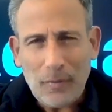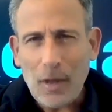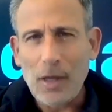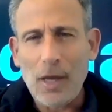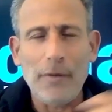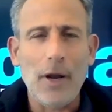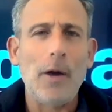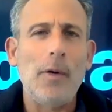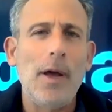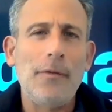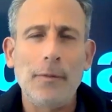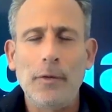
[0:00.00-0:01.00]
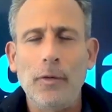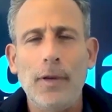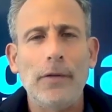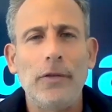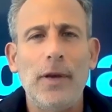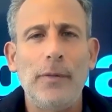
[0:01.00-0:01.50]
you have an IRA from
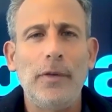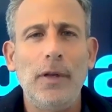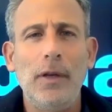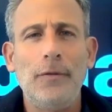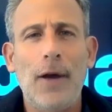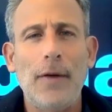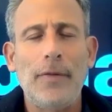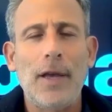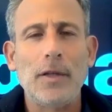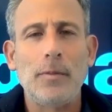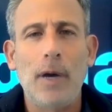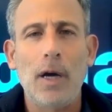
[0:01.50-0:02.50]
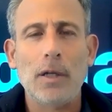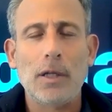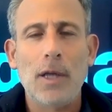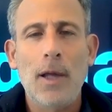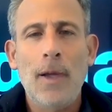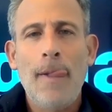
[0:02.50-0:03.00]
2017, 5,000
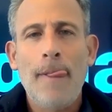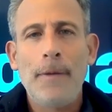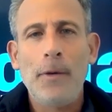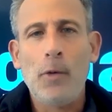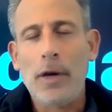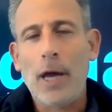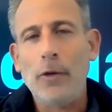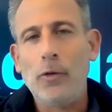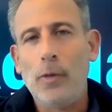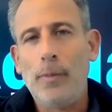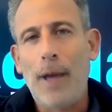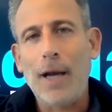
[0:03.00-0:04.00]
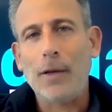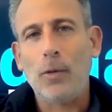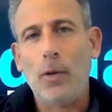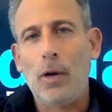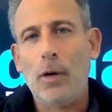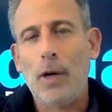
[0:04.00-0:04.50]
bucks you want to now do a
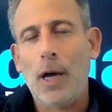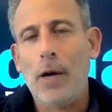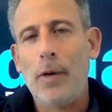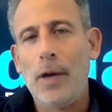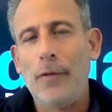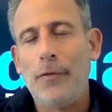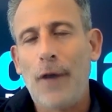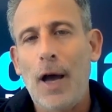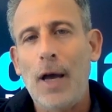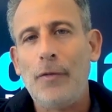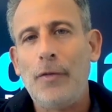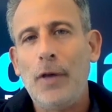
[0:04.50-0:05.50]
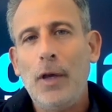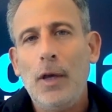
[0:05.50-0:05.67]
backdoor IRA of five,